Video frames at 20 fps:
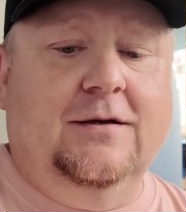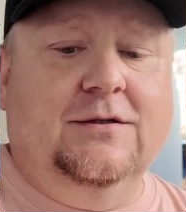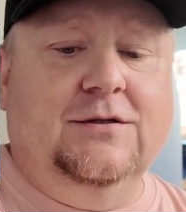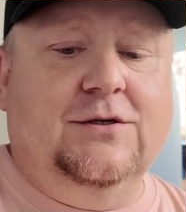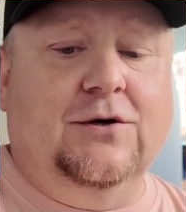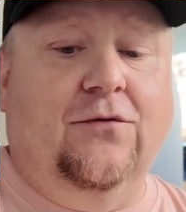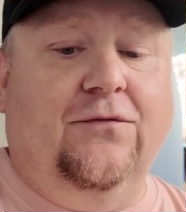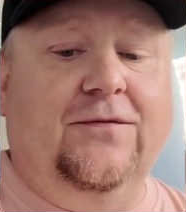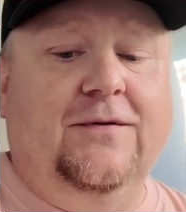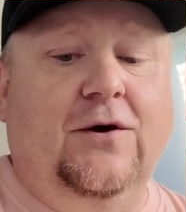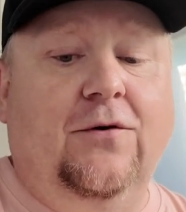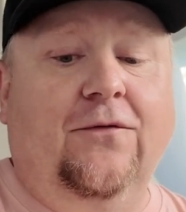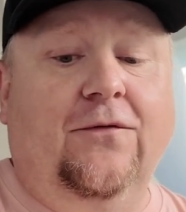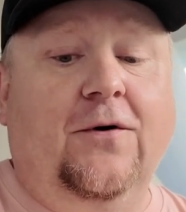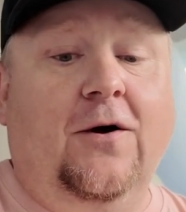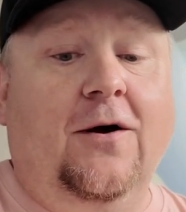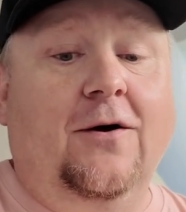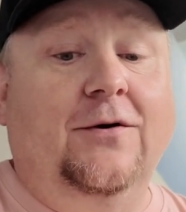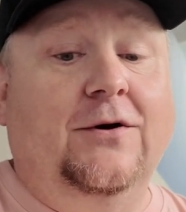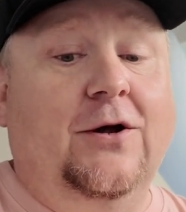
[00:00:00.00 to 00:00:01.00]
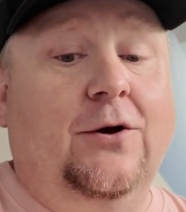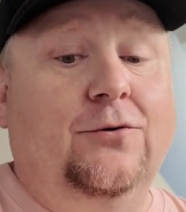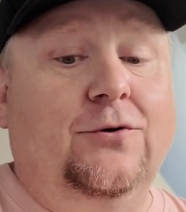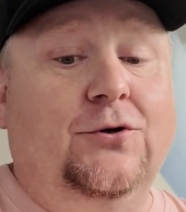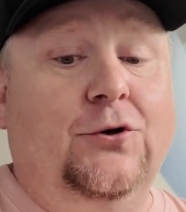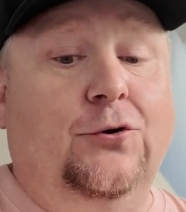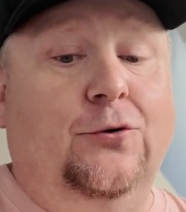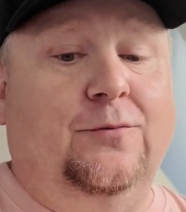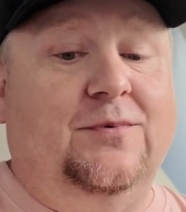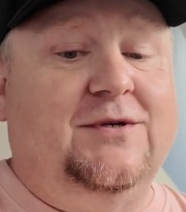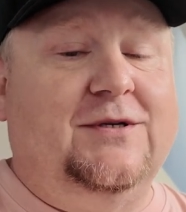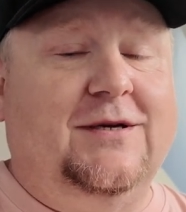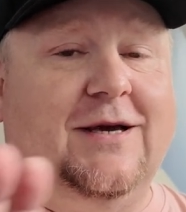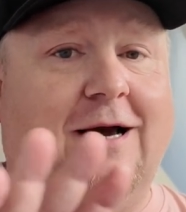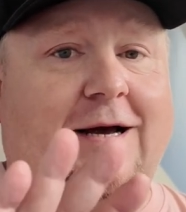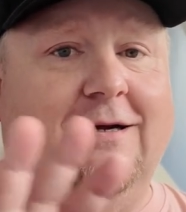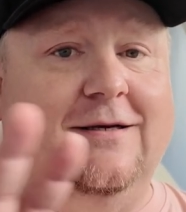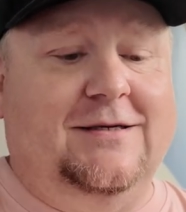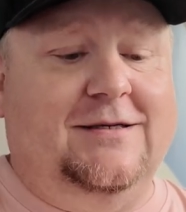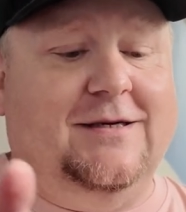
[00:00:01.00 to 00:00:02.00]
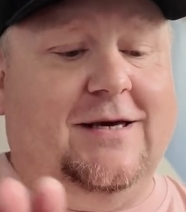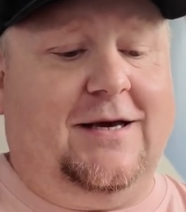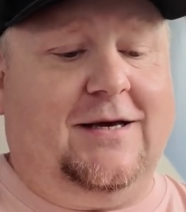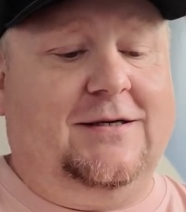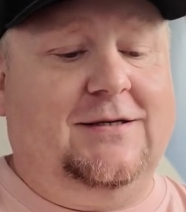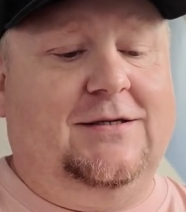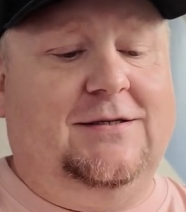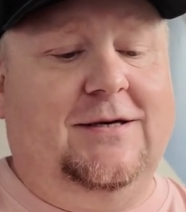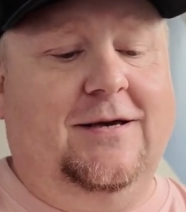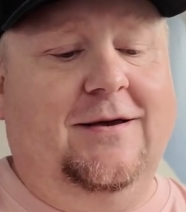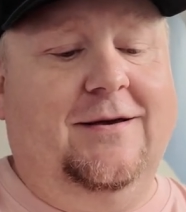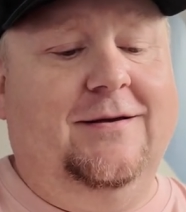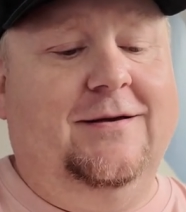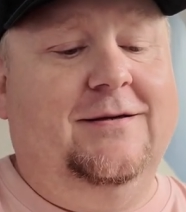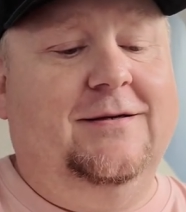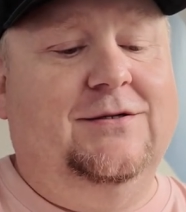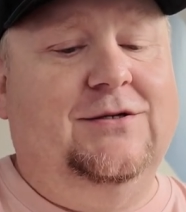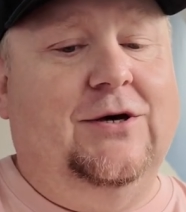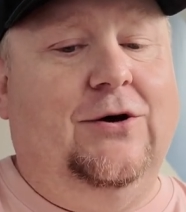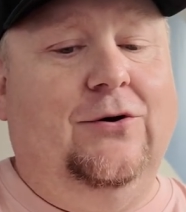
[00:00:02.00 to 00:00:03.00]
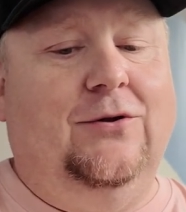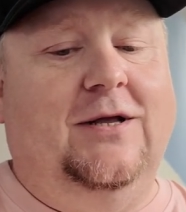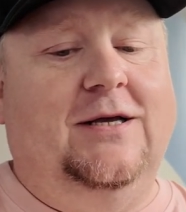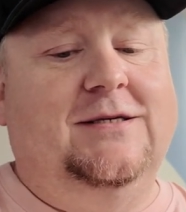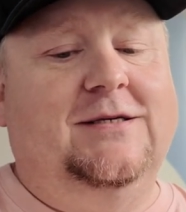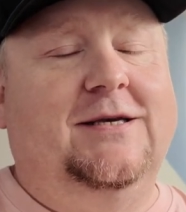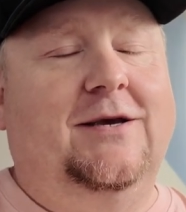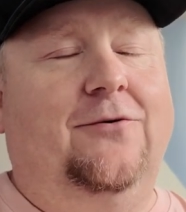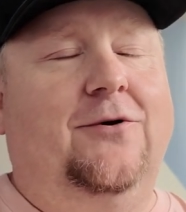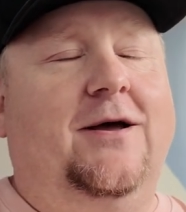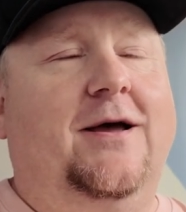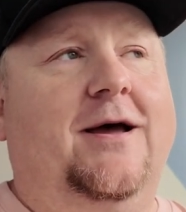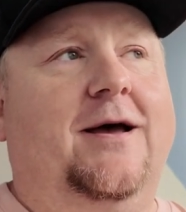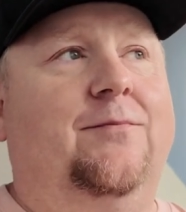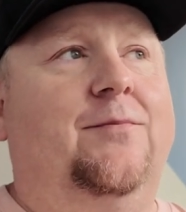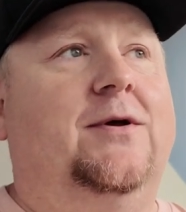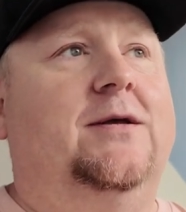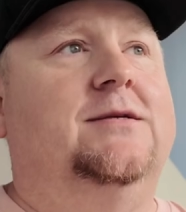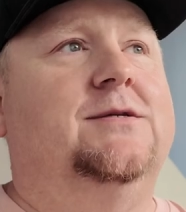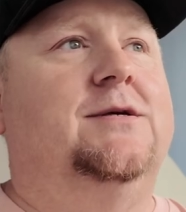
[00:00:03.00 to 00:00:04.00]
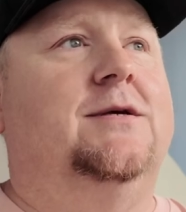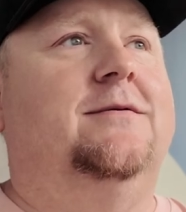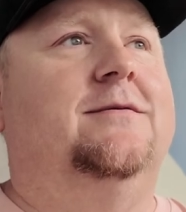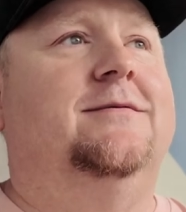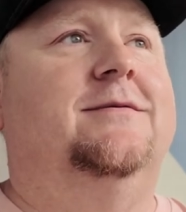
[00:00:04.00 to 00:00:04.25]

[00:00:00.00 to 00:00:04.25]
So far, no dupes out of 6. So, let's see what happens.